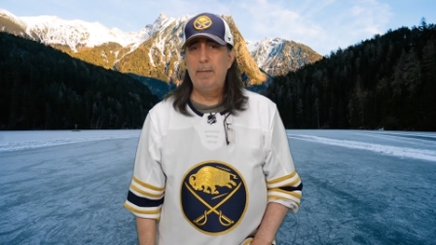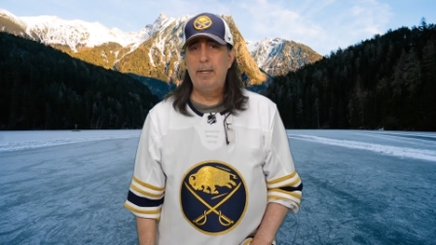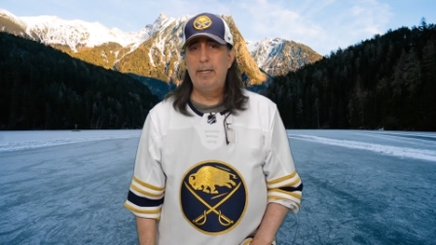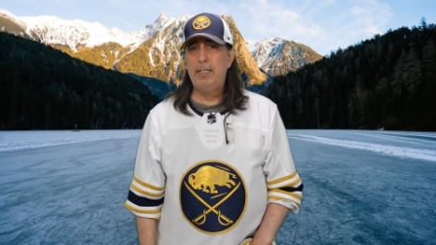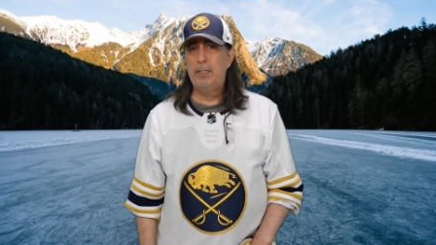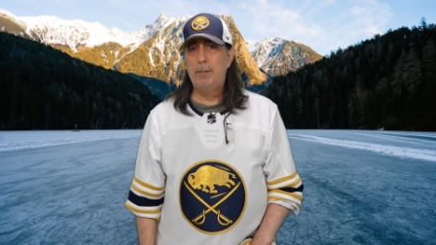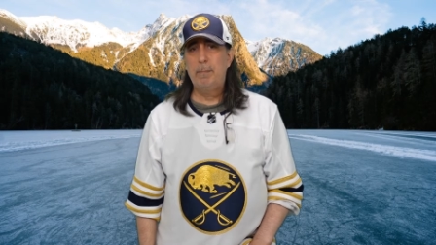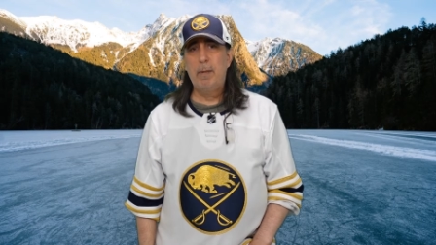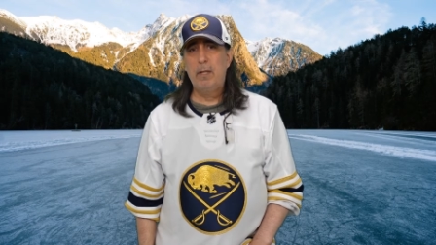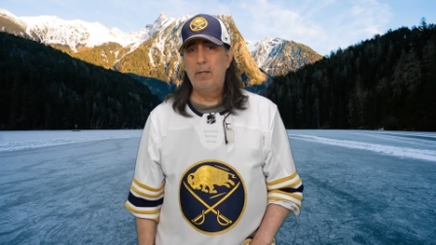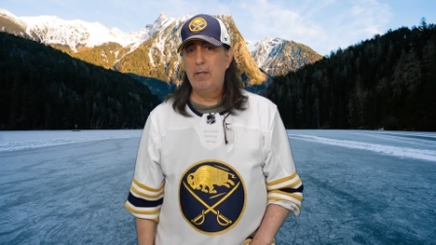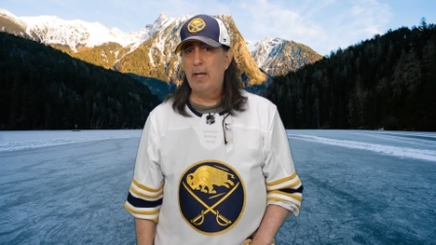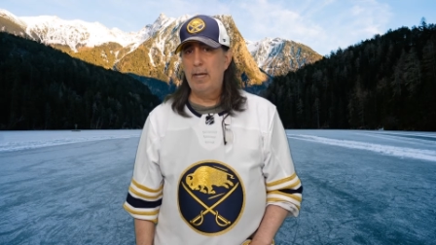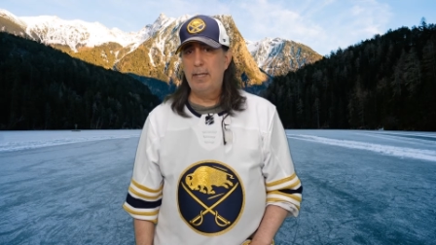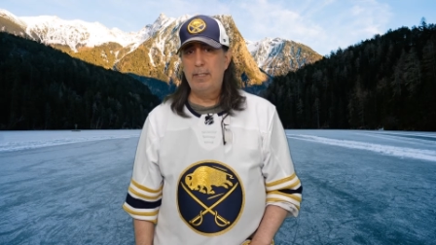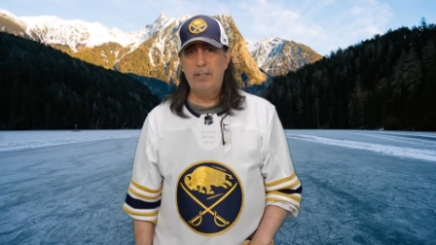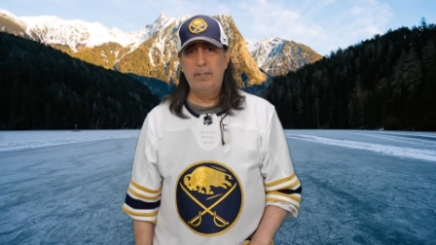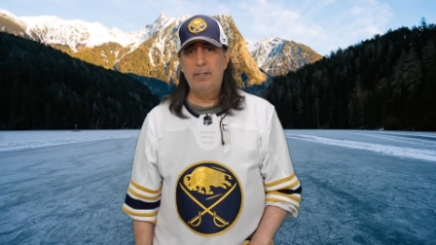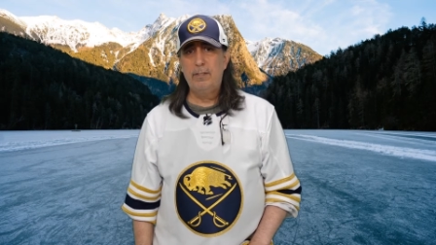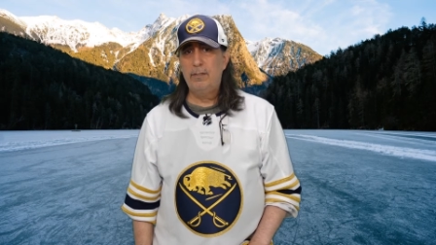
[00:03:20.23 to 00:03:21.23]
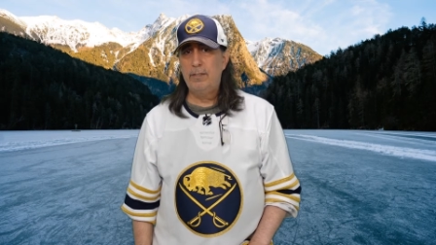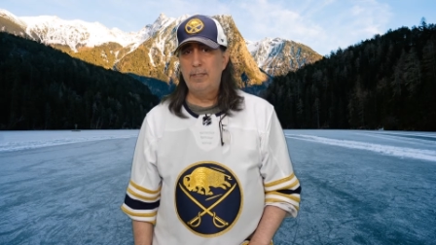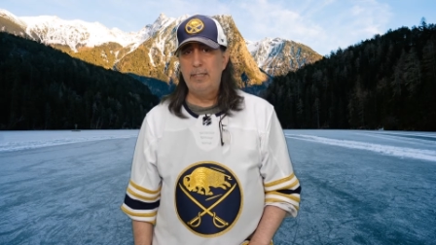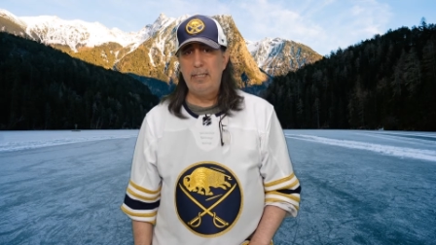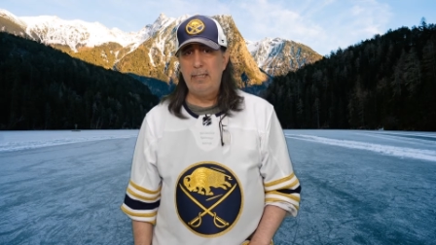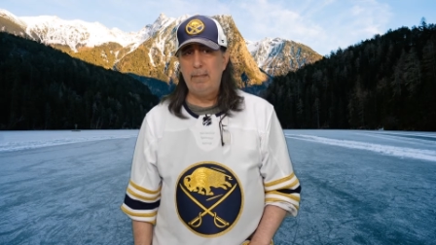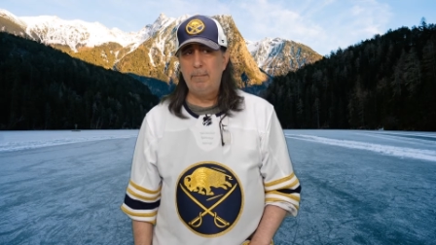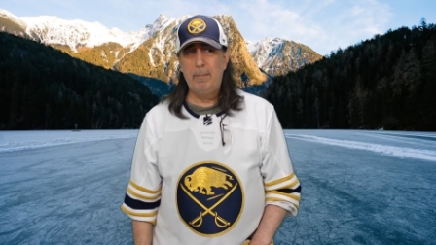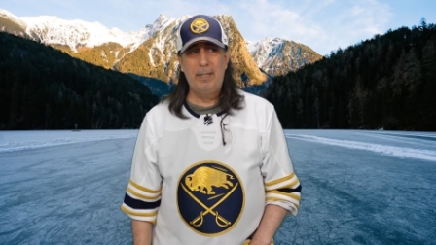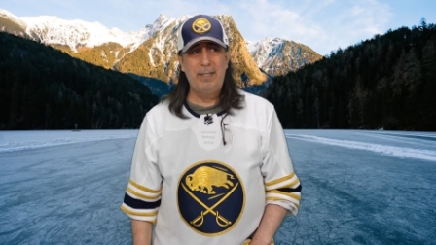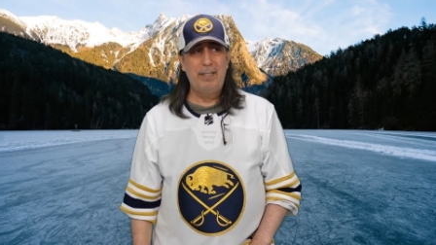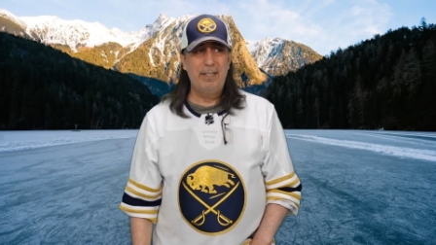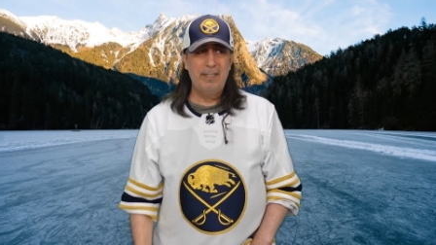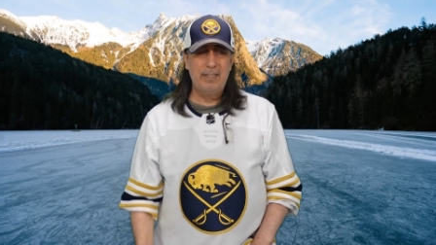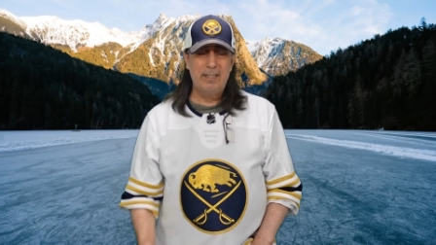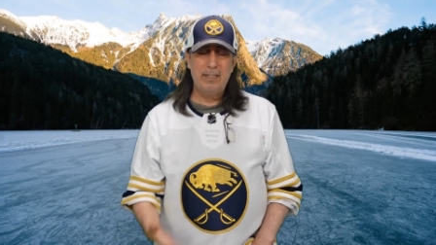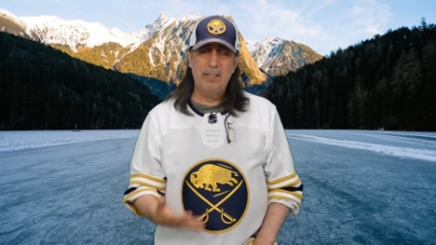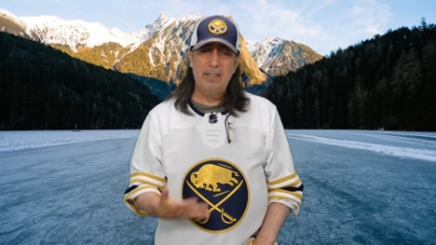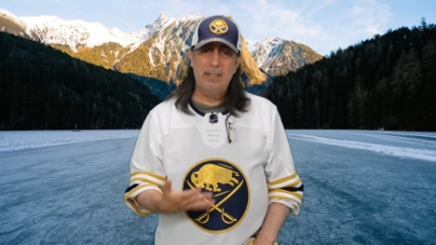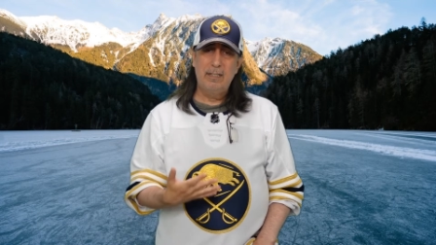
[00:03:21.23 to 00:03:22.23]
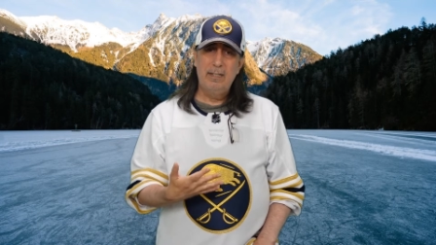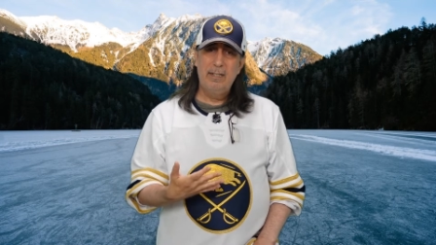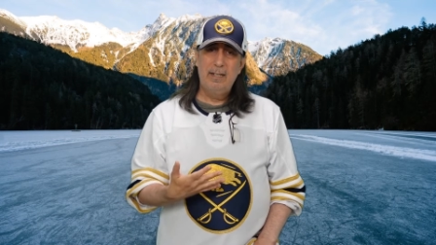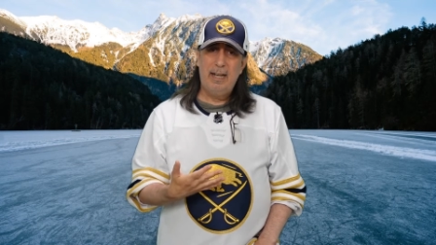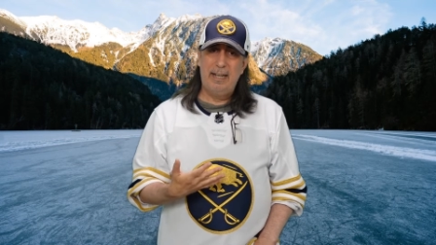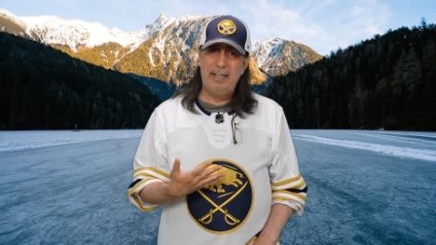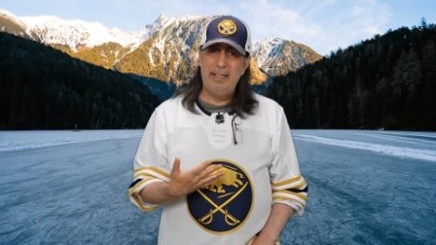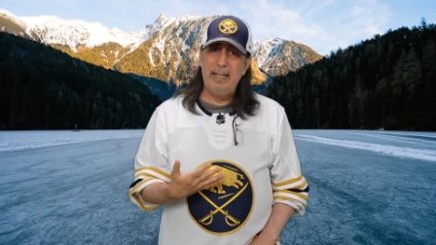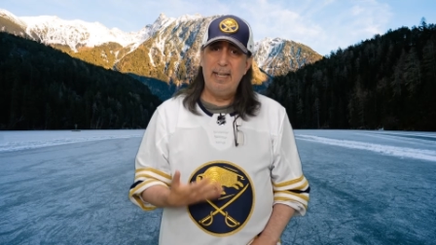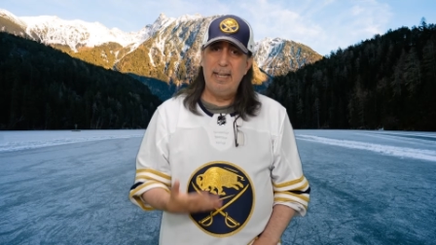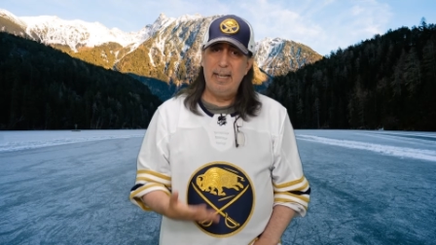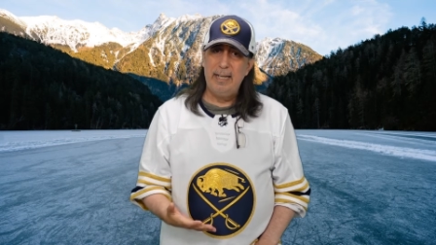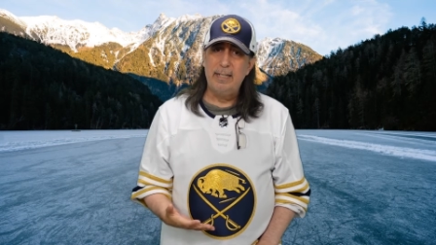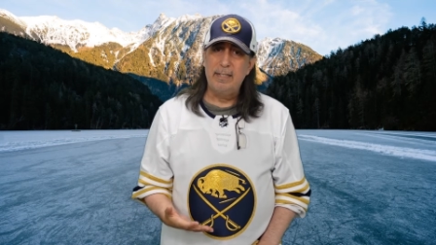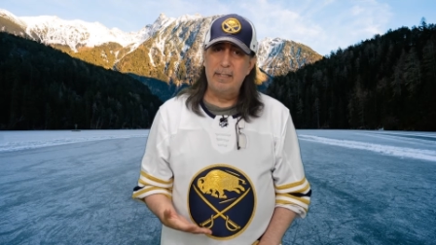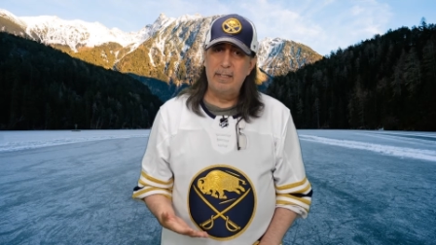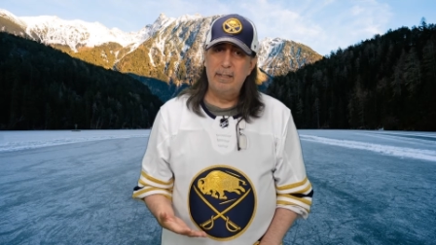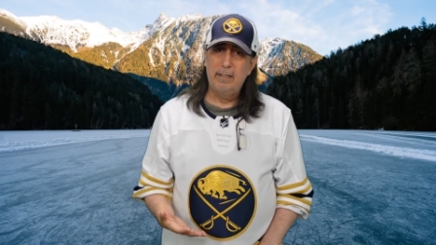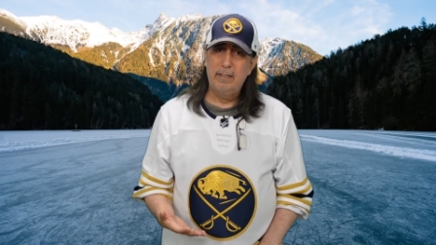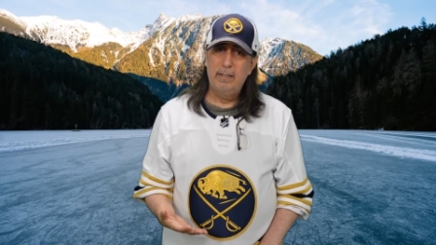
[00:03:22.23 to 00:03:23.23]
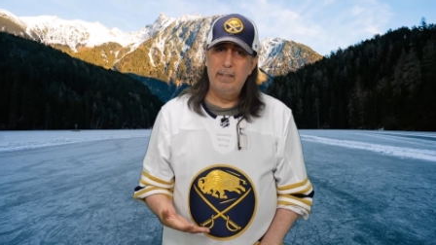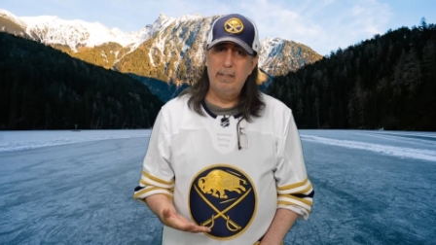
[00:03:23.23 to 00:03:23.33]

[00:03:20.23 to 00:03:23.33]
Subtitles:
many small guys on their team, and they hit.